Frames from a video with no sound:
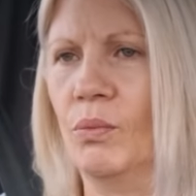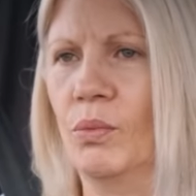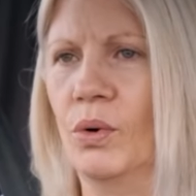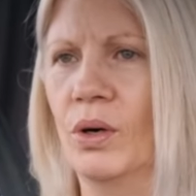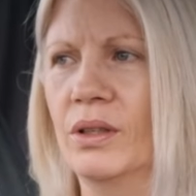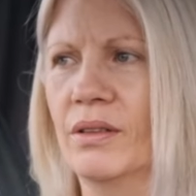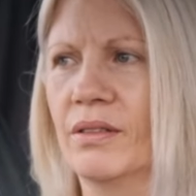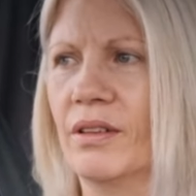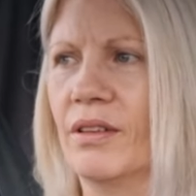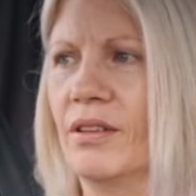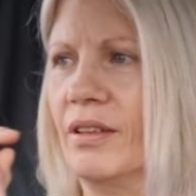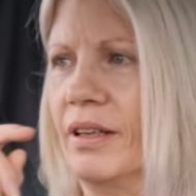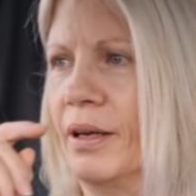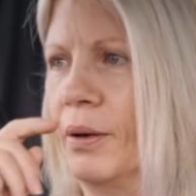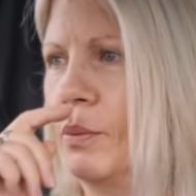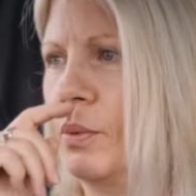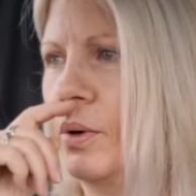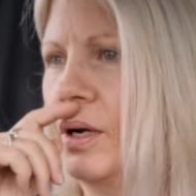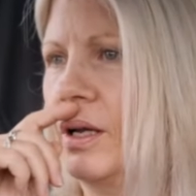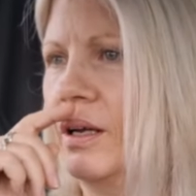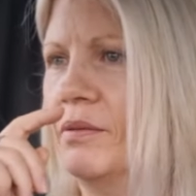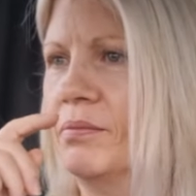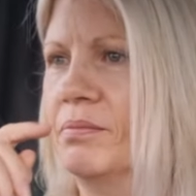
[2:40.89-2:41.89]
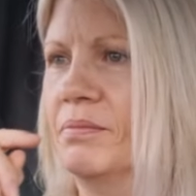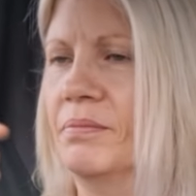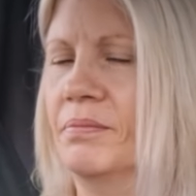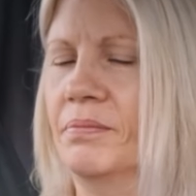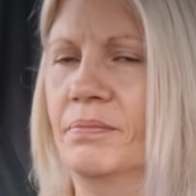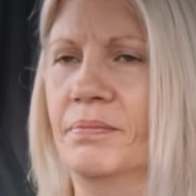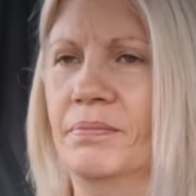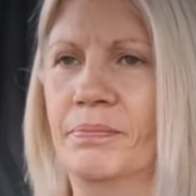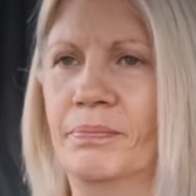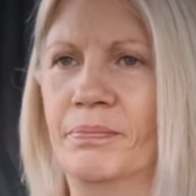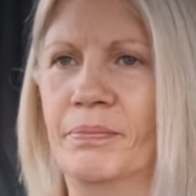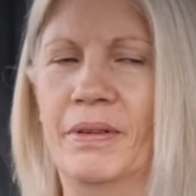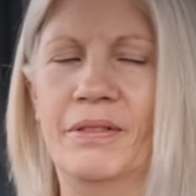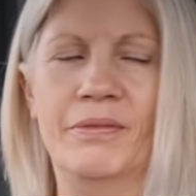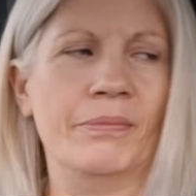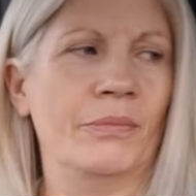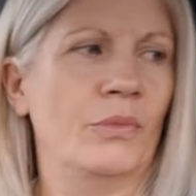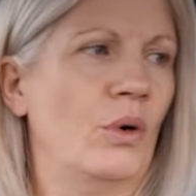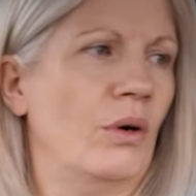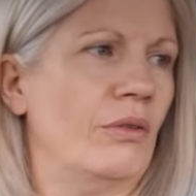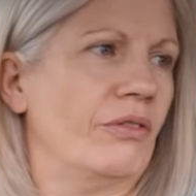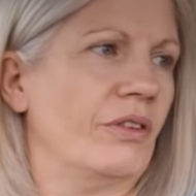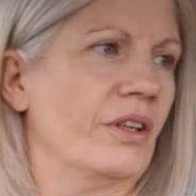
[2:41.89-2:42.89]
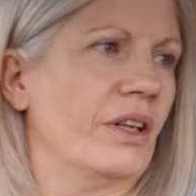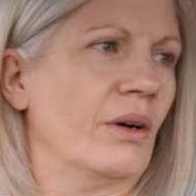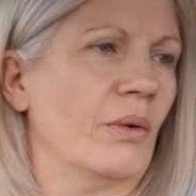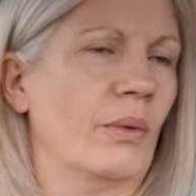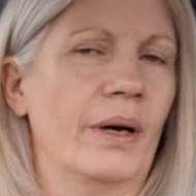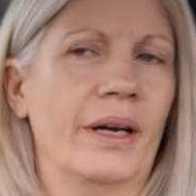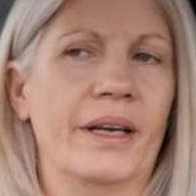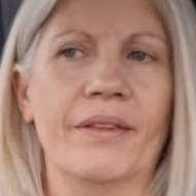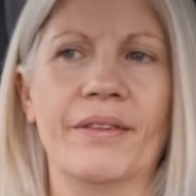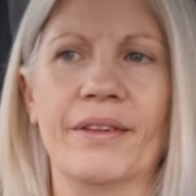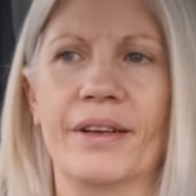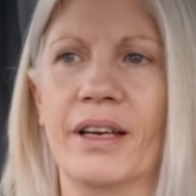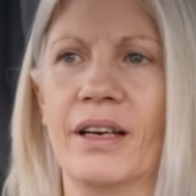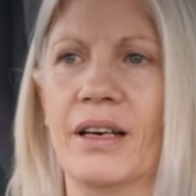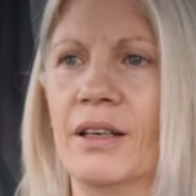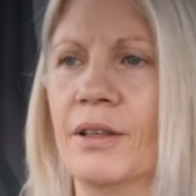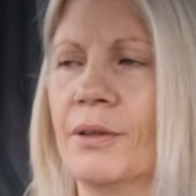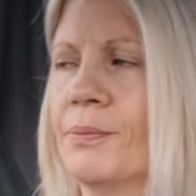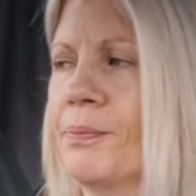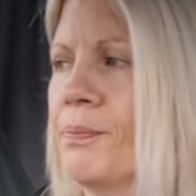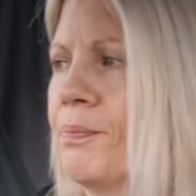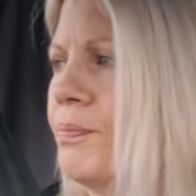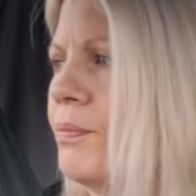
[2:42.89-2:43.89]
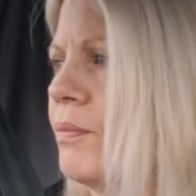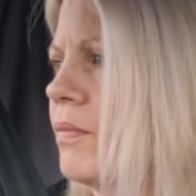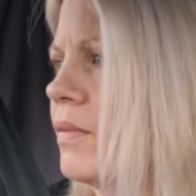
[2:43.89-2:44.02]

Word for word: one other thing, while I'm waffling away in the car,